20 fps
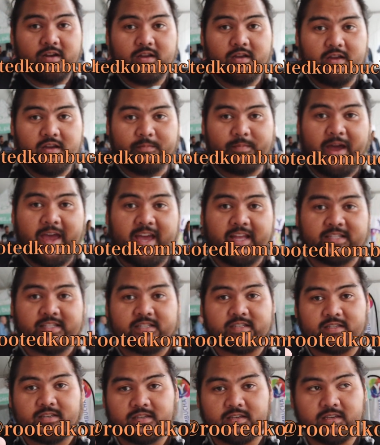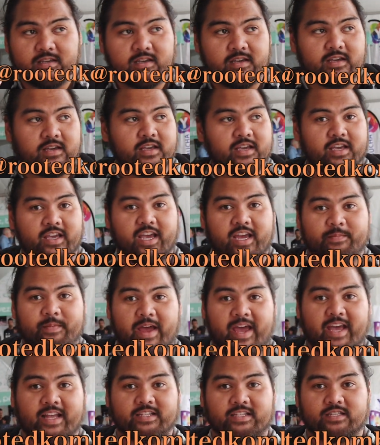My hands. In my
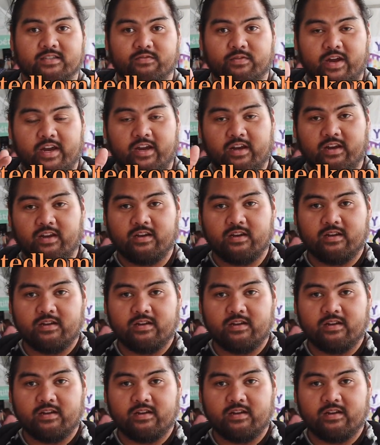hands. Right here.